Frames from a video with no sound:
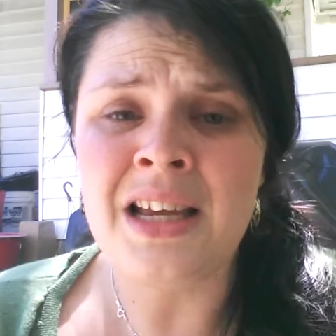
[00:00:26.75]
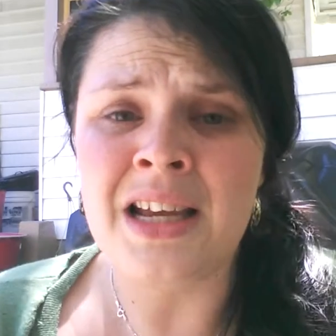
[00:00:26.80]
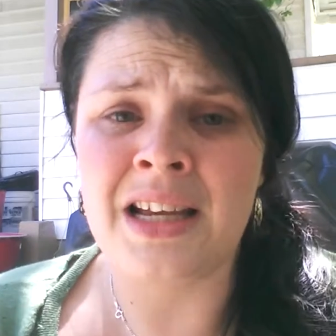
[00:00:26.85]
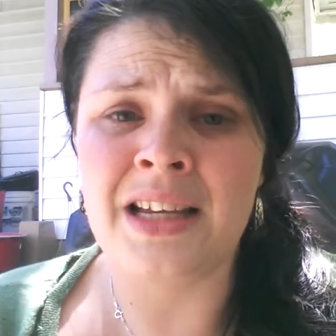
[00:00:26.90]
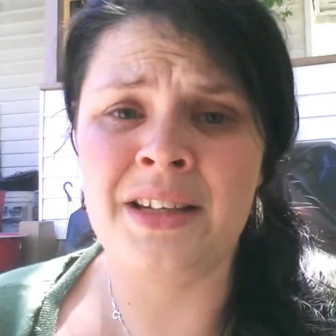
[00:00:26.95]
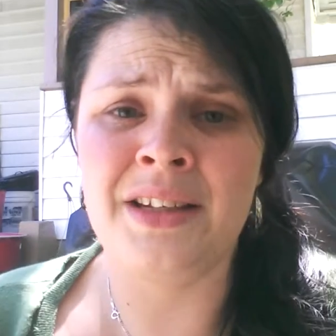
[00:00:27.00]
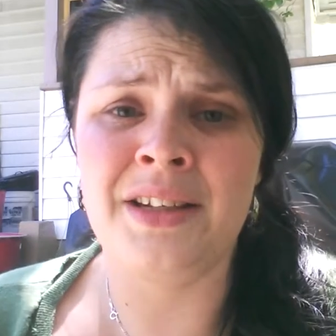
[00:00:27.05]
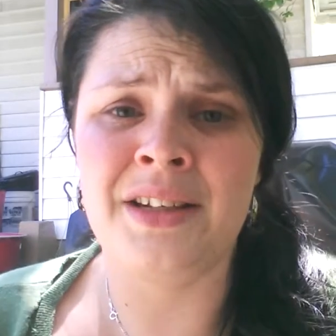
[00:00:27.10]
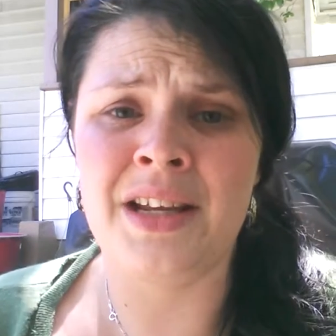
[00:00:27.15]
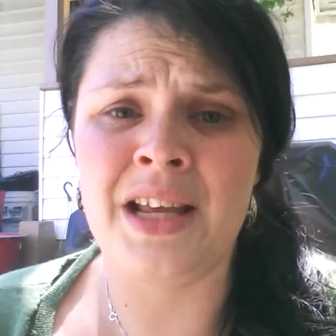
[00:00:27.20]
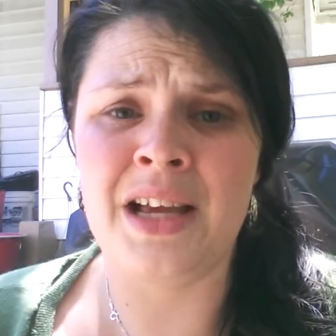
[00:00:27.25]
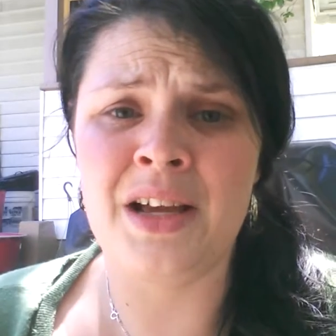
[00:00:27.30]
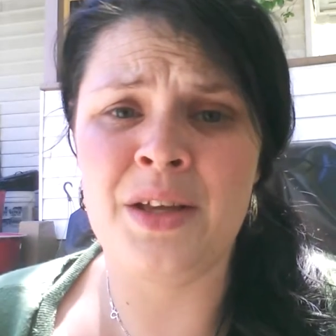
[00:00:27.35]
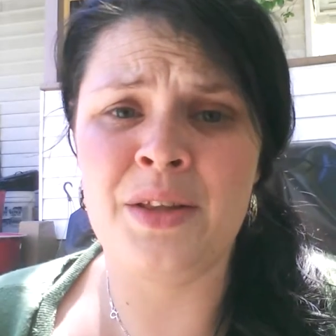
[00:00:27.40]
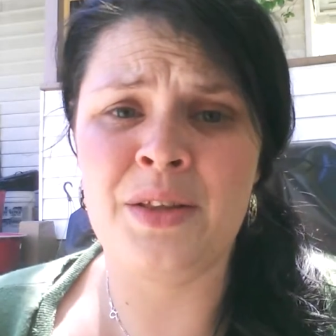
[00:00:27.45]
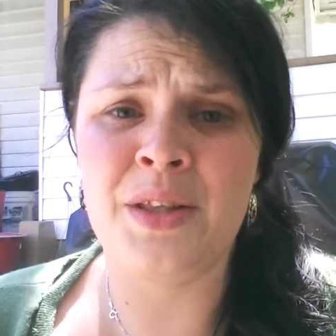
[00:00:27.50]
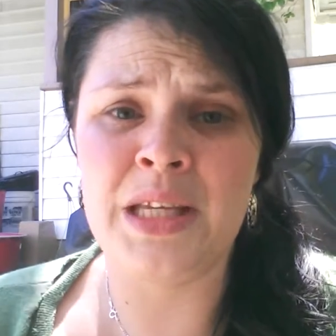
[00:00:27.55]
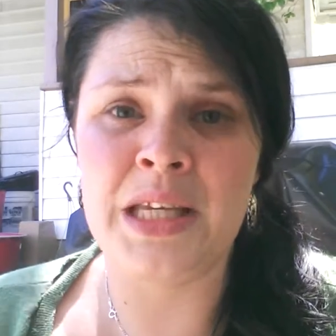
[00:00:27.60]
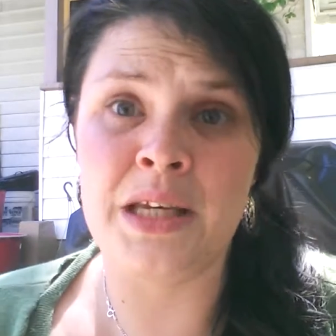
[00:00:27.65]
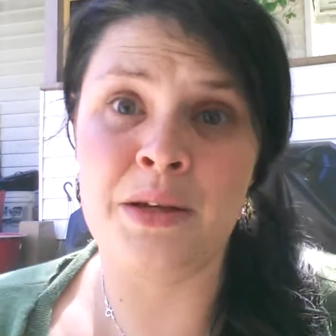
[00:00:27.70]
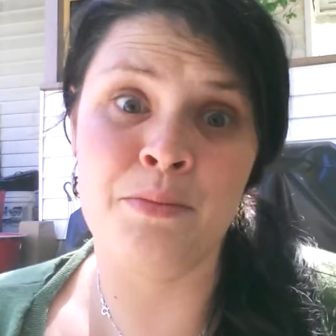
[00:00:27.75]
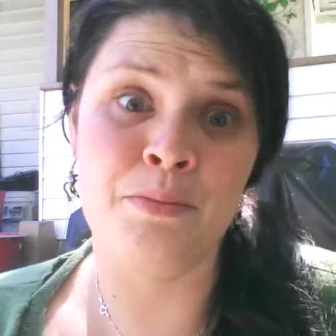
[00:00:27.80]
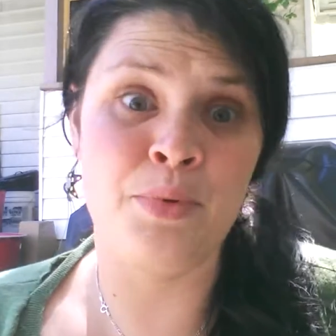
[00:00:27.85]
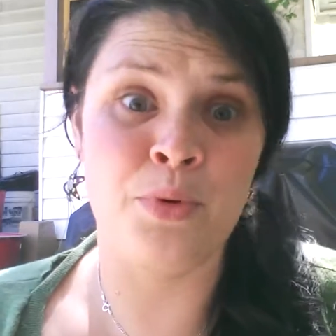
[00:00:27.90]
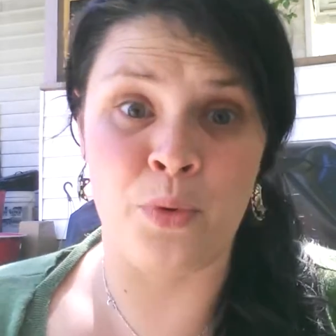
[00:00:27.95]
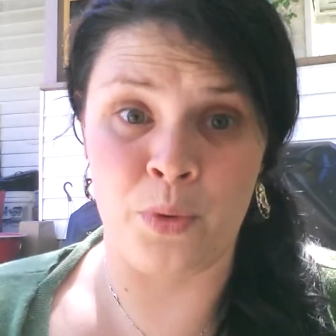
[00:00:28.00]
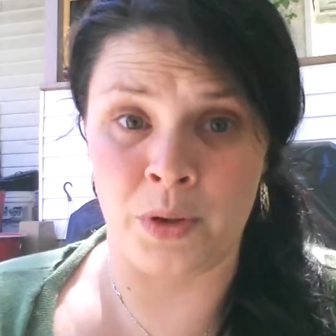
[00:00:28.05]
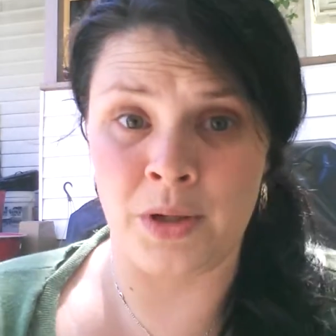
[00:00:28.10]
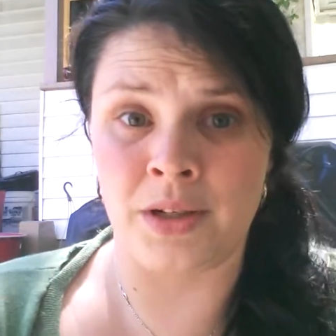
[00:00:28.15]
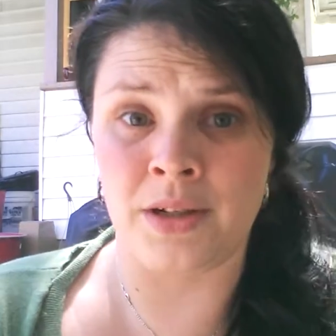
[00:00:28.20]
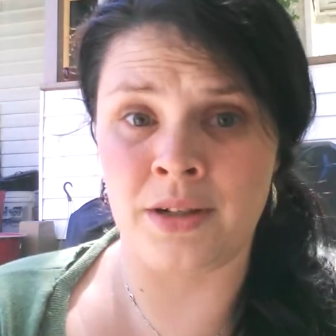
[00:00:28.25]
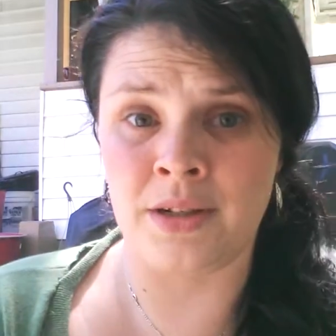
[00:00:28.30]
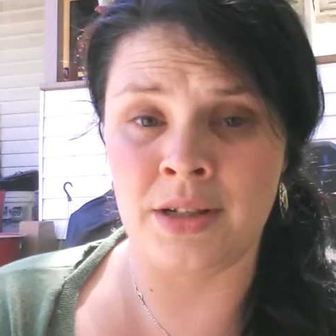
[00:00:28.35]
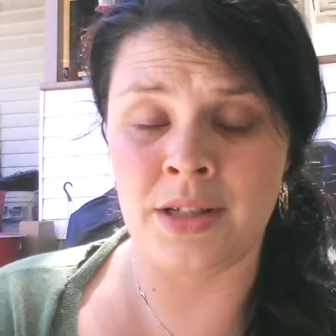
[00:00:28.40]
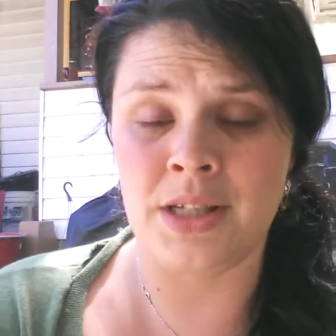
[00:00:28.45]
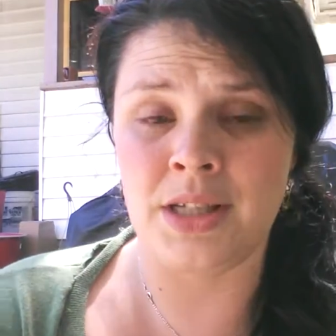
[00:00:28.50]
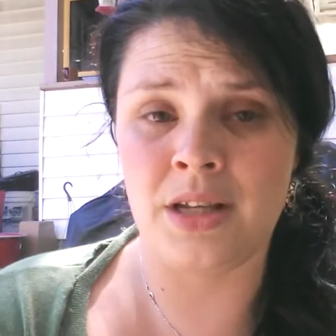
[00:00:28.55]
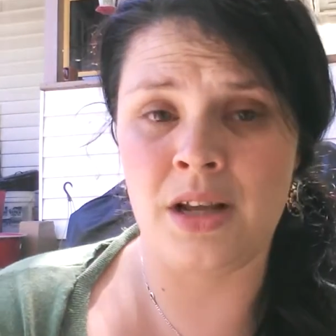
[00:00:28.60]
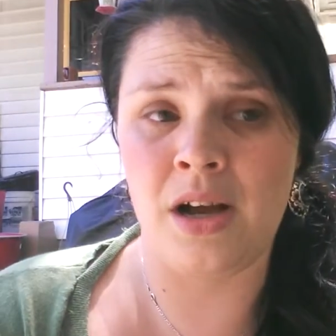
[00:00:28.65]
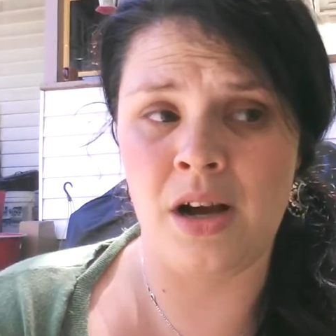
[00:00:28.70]
and the
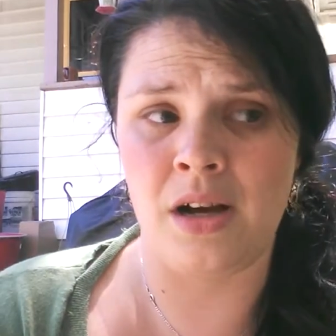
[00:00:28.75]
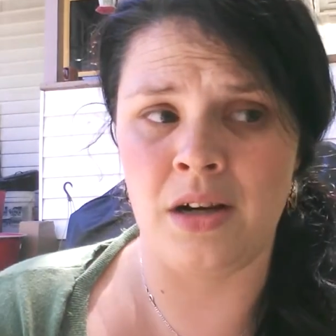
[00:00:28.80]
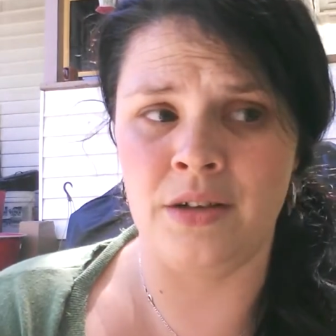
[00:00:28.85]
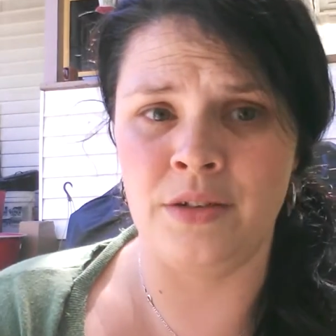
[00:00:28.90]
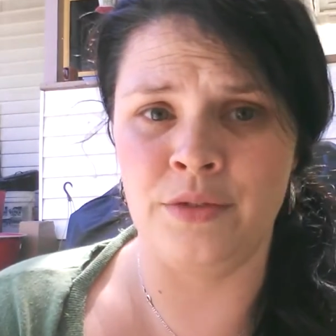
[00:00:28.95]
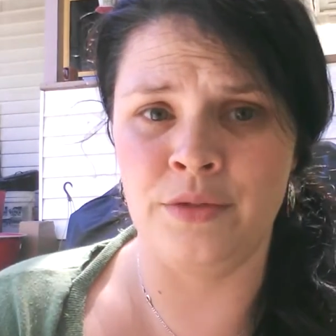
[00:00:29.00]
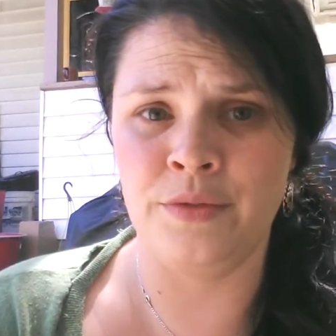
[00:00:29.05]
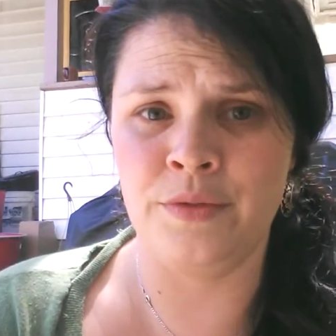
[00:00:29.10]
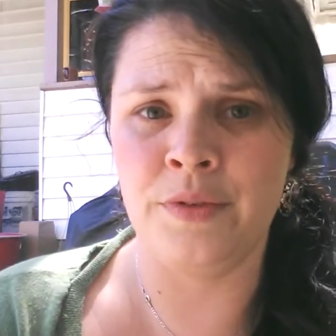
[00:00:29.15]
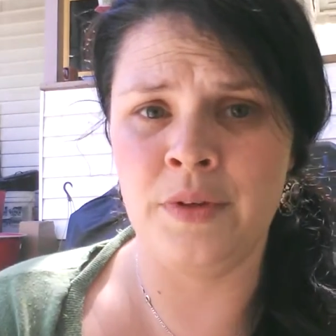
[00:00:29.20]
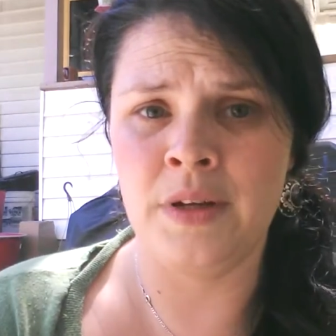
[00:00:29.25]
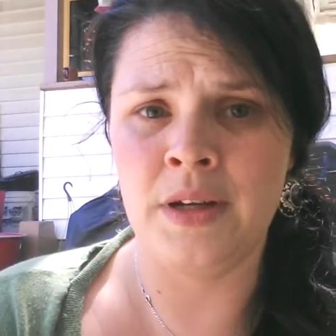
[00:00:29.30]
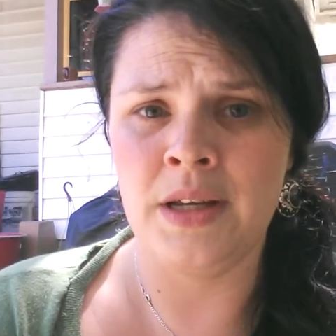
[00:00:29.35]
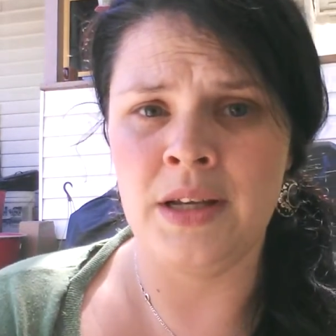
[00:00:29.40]
importance of